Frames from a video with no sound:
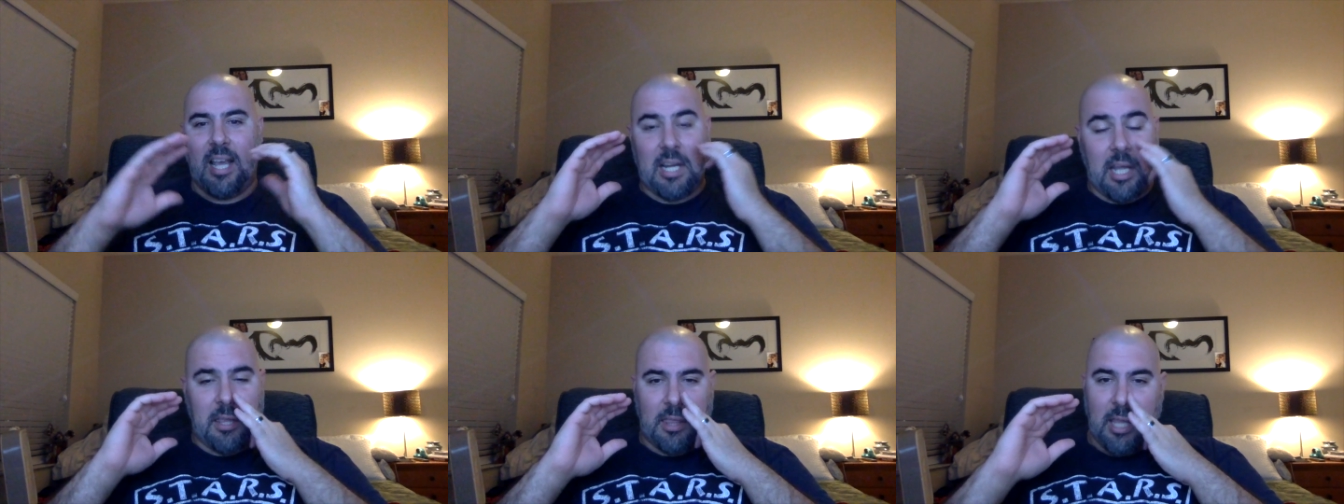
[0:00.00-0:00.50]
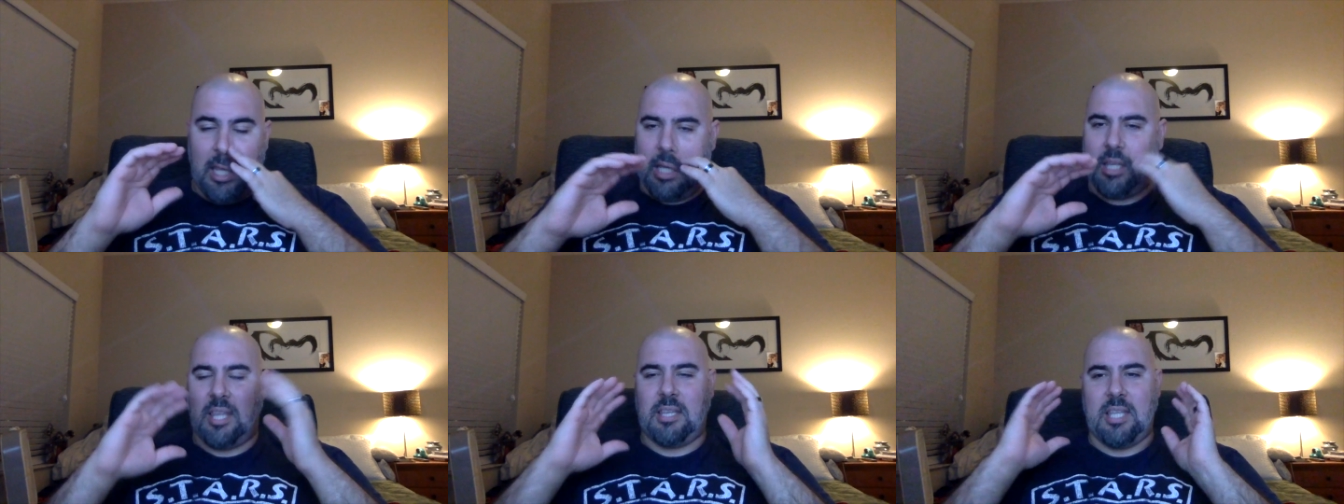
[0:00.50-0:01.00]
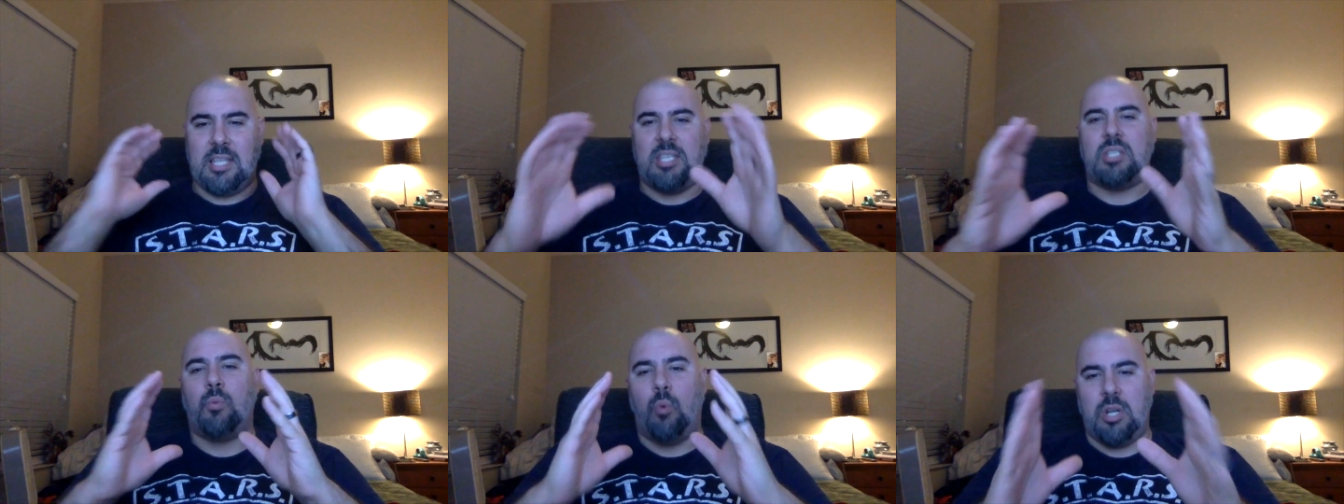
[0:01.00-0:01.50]
And I think that
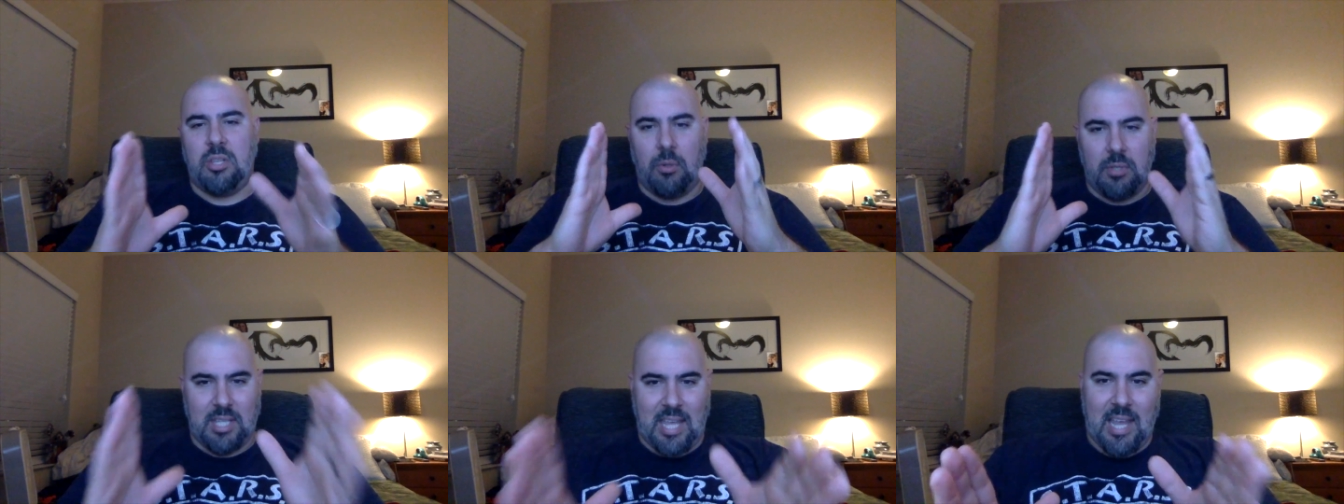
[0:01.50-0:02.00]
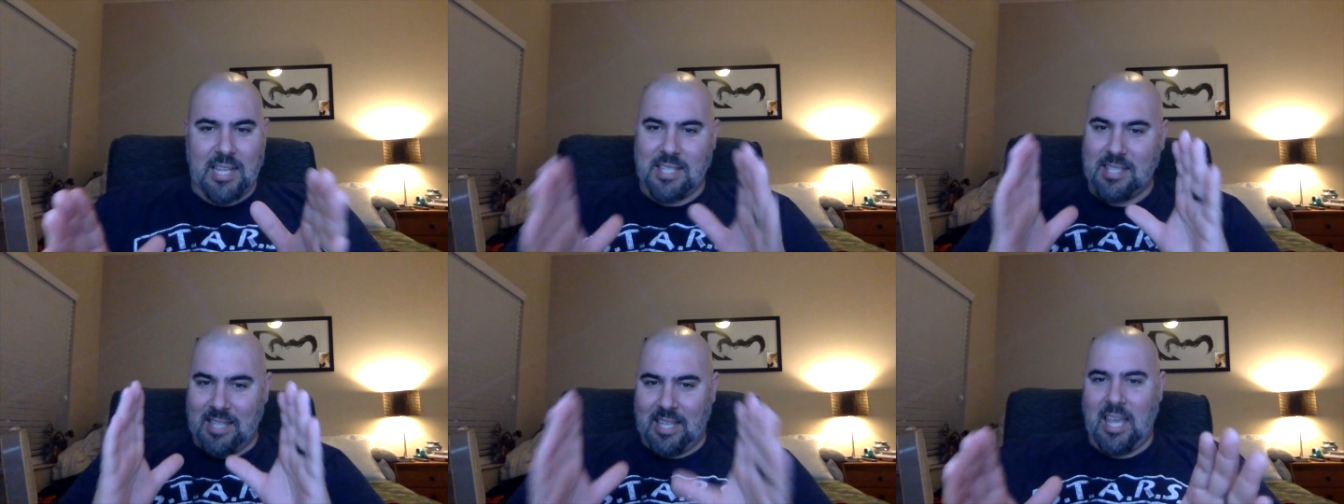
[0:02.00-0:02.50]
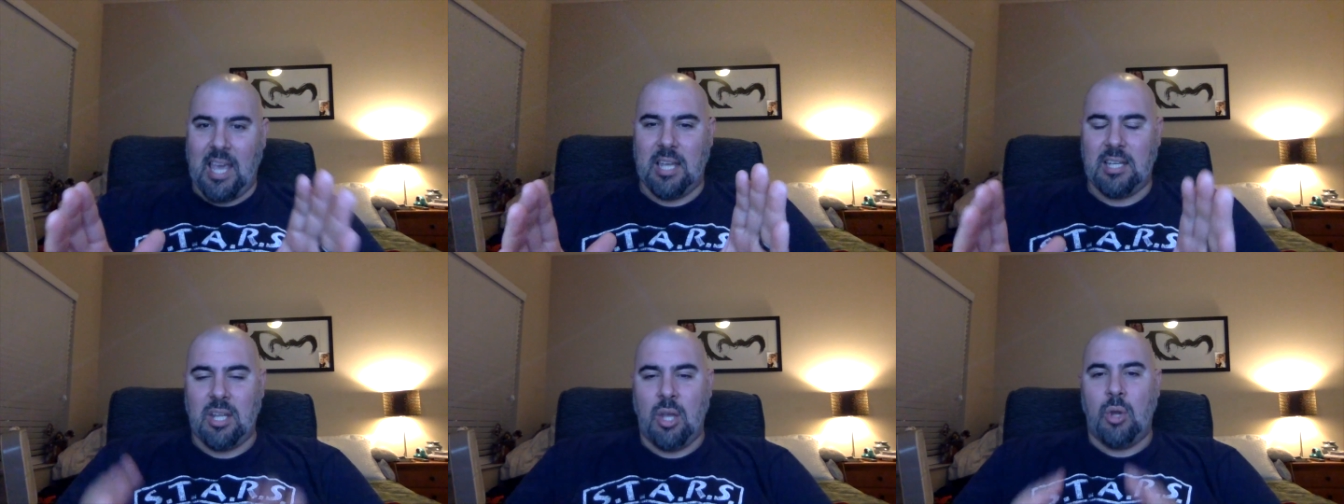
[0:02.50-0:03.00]
this is one of those cases,
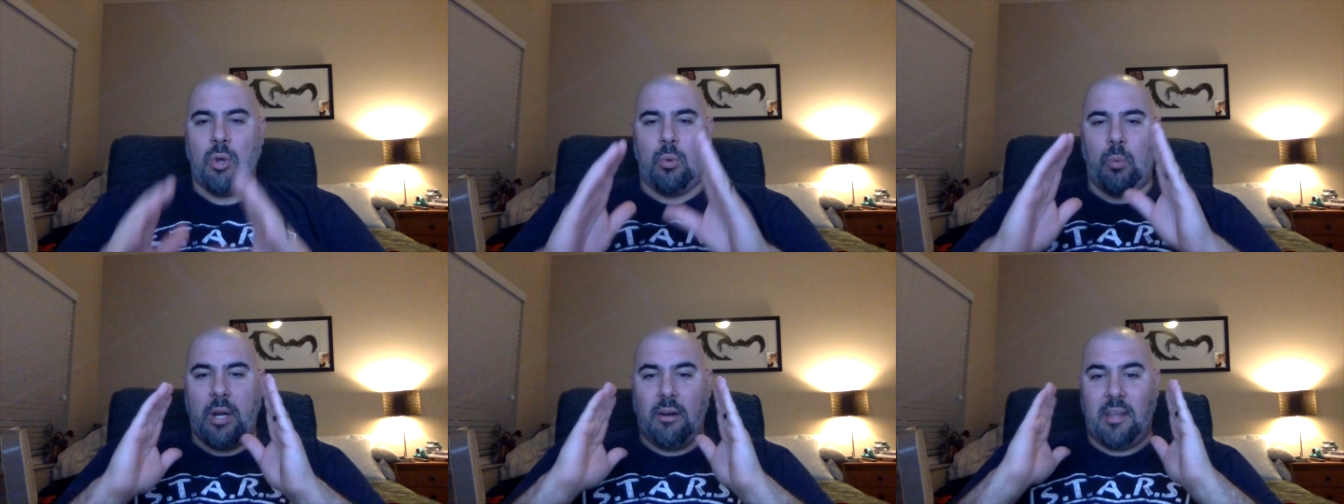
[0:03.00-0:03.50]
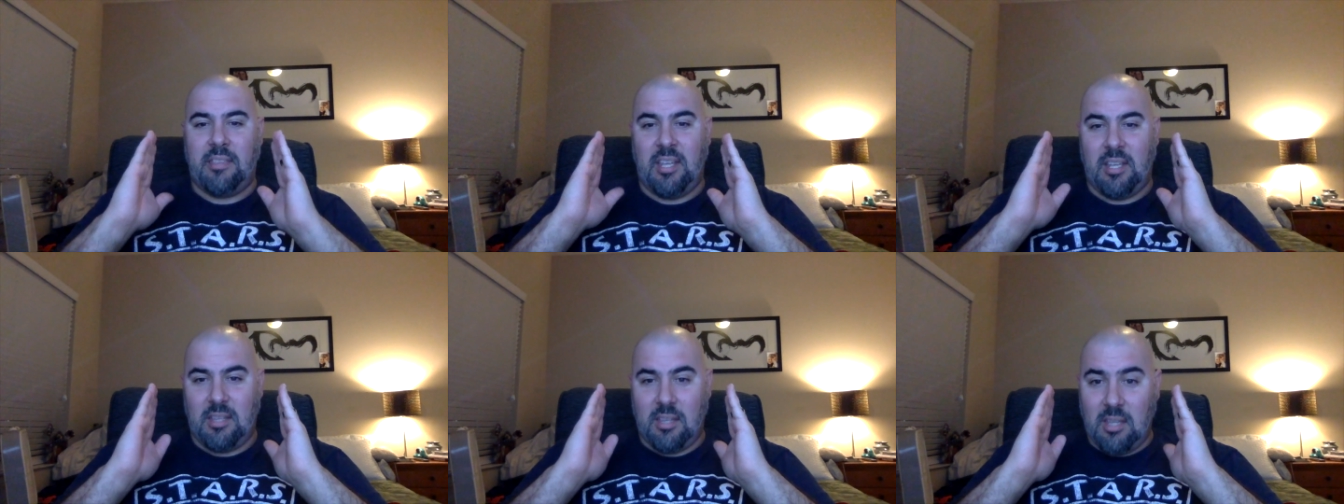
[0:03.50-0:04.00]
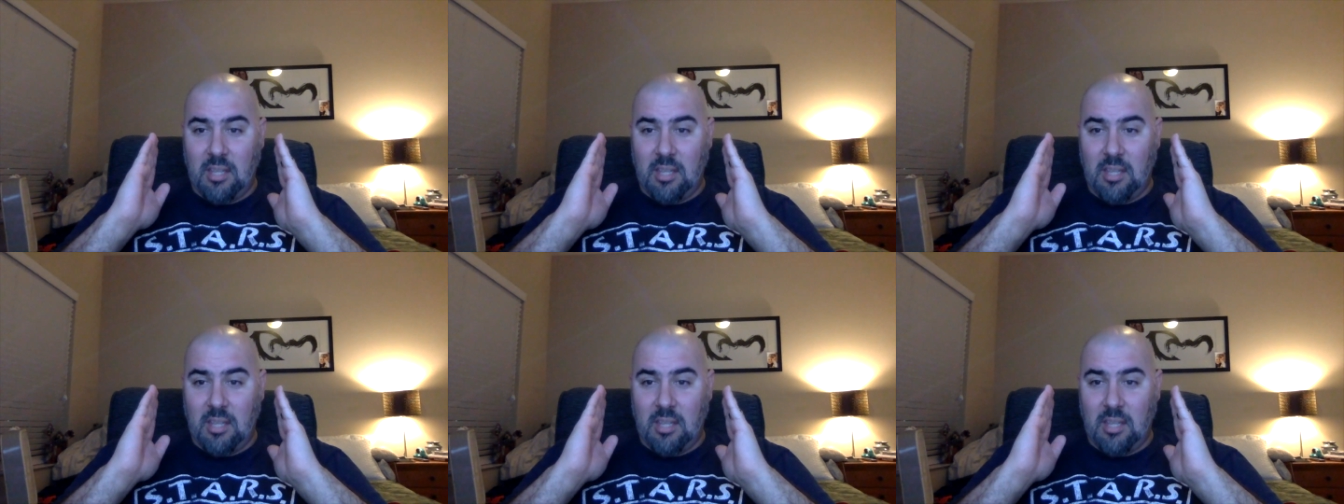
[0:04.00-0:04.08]
again, where I think